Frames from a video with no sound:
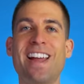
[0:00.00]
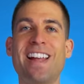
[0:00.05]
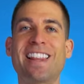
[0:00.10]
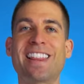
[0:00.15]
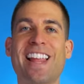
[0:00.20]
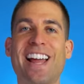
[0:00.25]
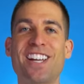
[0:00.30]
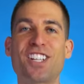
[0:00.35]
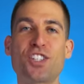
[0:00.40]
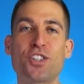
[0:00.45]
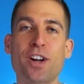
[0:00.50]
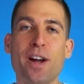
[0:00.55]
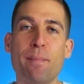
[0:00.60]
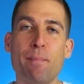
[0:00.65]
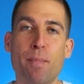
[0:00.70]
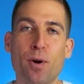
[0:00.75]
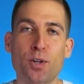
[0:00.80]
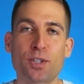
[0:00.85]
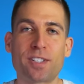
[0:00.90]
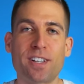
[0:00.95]
Last year, I
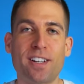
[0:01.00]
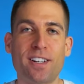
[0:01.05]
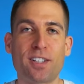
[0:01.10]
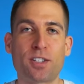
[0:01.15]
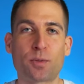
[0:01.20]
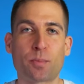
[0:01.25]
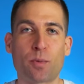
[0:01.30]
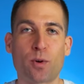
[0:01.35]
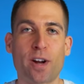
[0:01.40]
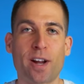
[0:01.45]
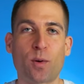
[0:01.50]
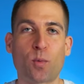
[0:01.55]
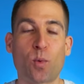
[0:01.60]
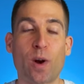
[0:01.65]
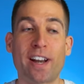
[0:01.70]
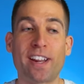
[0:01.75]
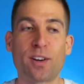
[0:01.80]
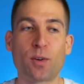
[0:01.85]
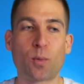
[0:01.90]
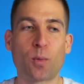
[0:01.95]
burst into spring
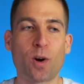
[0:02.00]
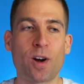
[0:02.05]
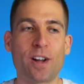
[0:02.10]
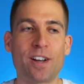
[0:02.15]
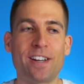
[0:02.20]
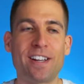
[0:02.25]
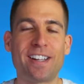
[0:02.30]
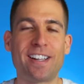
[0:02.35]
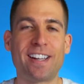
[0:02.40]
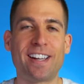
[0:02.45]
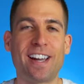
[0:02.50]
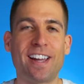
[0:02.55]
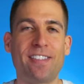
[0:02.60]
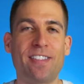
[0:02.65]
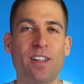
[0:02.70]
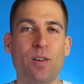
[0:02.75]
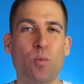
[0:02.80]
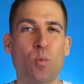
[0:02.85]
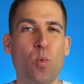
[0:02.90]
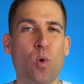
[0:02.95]
ready to run and
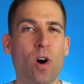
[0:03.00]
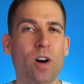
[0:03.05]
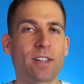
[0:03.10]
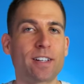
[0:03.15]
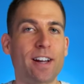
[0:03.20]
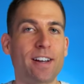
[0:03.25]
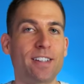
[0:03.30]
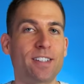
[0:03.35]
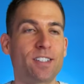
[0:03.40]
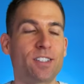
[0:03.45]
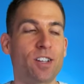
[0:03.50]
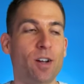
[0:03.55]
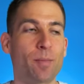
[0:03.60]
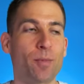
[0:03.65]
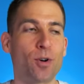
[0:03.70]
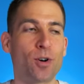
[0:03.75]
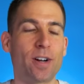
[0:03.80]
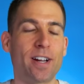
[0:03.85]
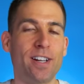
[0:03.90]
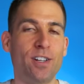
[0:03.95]
then walked out of
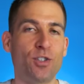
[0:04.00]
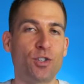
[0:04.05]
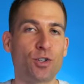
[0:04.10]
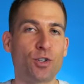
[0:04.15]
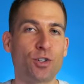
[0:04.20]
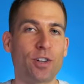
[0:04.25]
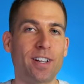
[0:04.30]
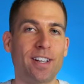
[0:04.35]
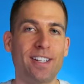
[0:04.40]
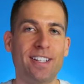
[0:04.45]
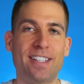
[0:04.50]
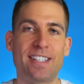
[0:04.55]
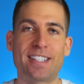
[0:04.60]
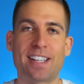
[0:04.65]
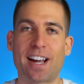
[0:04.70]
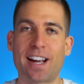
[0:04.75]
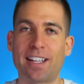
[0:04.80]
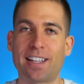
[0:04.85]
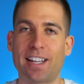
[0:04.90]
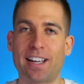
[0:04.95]
summer injured and
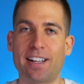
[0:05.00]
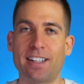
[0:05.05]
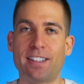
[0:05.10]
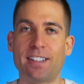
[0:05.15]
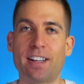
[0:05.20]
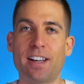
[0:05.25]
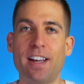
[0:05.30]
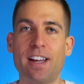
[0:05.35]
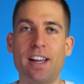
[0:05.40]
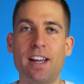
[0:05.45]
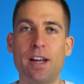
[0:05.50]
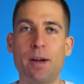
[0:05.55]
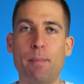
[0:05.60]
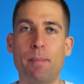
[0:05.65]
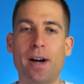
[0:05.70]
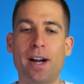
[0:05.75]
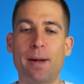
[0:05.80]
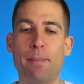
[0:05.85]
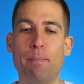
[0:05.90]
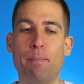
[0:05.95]
sidelined.
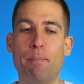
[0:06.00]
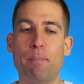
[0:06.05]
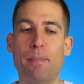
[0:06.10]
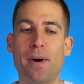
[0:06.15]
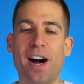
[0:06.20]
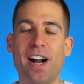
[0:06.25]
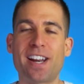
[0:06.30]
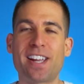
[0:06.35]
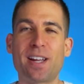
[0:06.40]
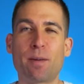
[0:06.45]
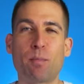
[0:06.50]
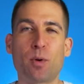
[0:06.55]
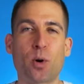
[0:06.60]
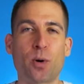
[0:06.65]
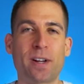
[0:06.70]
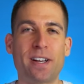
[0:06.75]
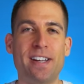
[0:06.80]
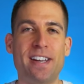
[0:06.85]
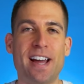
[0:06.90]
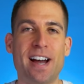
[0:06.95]
My body had
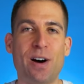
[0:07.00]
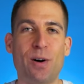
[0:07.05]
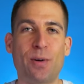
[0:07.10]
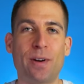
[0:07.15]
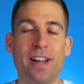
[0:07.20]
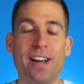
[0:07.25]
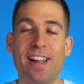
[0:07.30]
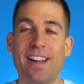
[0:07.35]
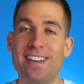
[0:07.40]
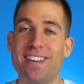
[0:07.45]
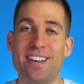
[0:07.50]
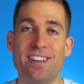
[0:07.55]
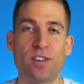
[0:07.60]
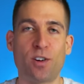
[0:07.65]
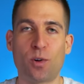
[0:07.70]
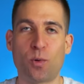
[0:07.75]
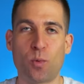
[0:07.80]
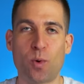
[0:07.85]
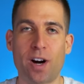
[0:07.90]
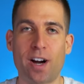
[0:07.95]
broken down and I didn't
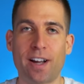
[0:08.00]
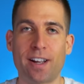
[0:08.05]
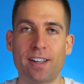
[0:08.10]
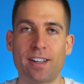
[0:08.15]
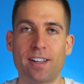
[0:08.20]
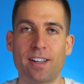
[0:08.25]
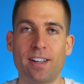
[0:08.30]
know why.